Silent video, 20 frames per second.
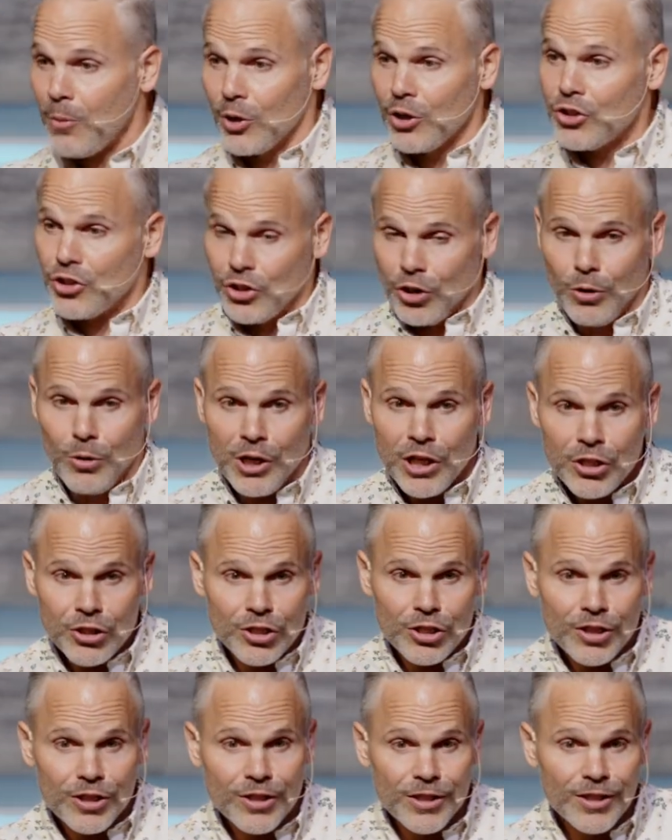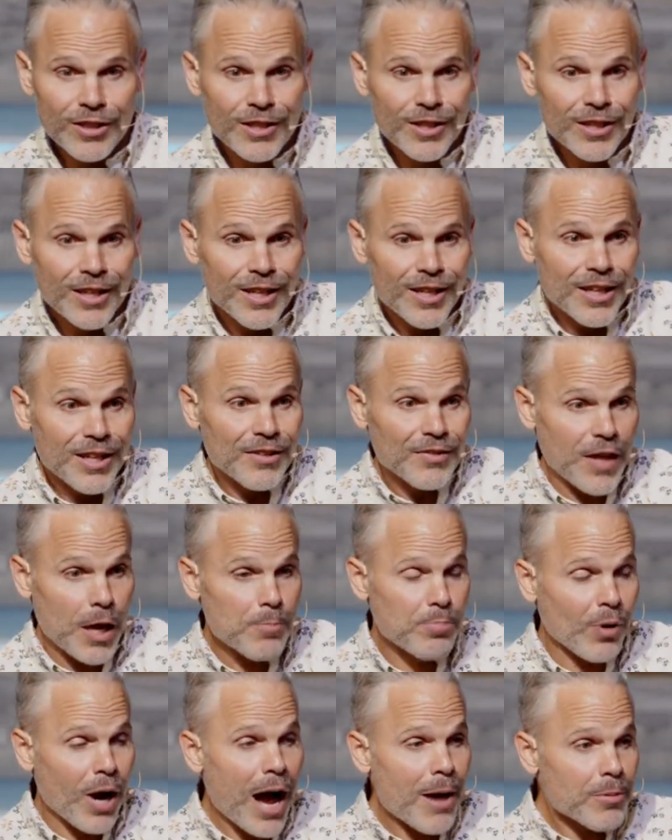were Jewish, they
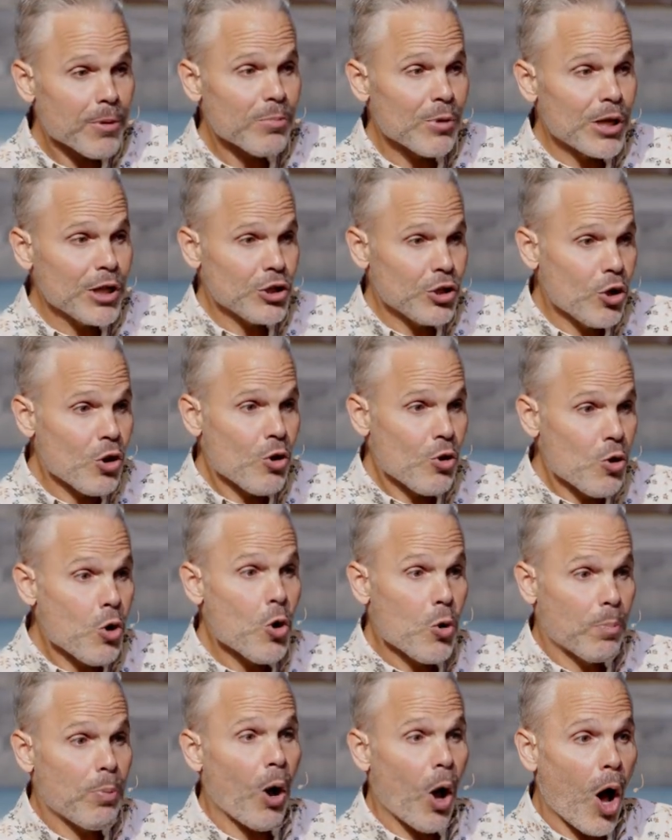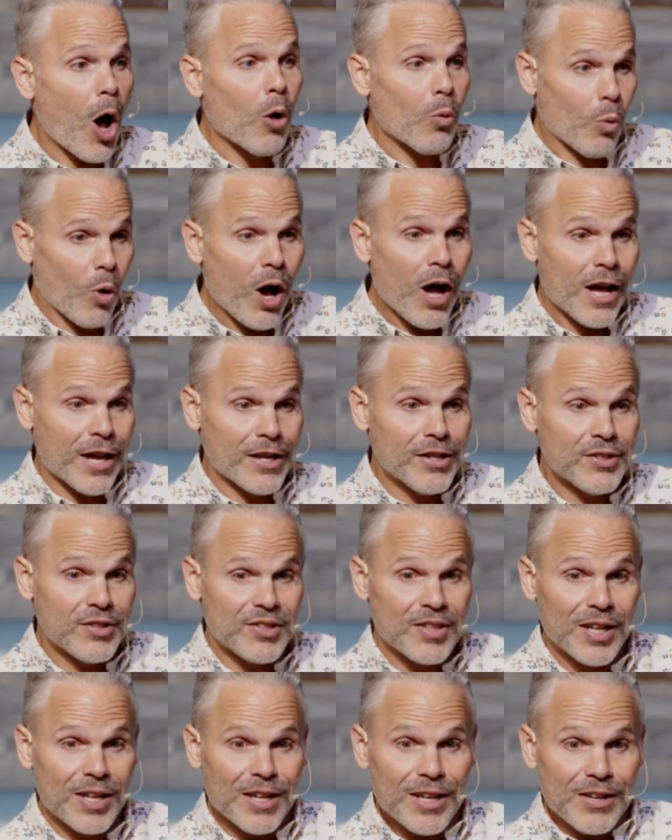probably knew who Paul
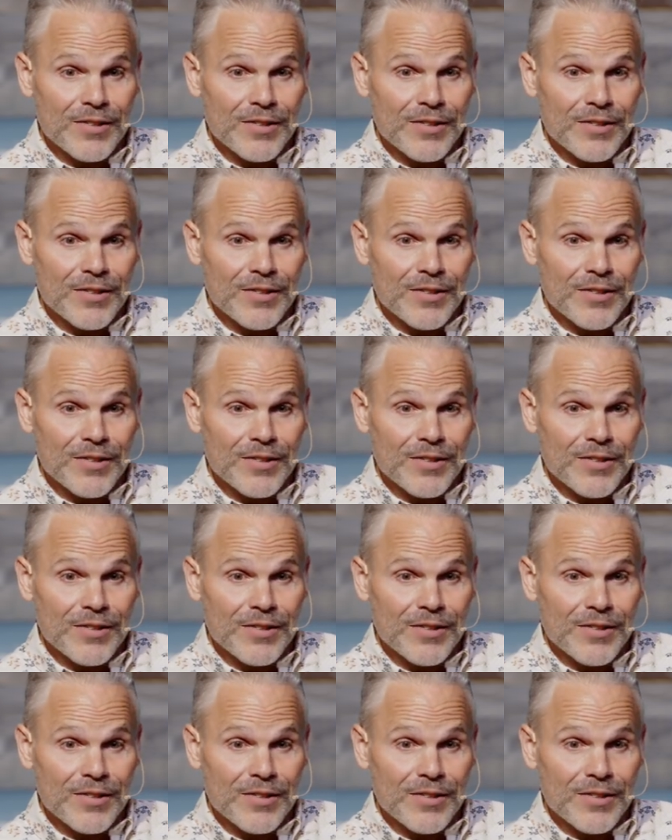was,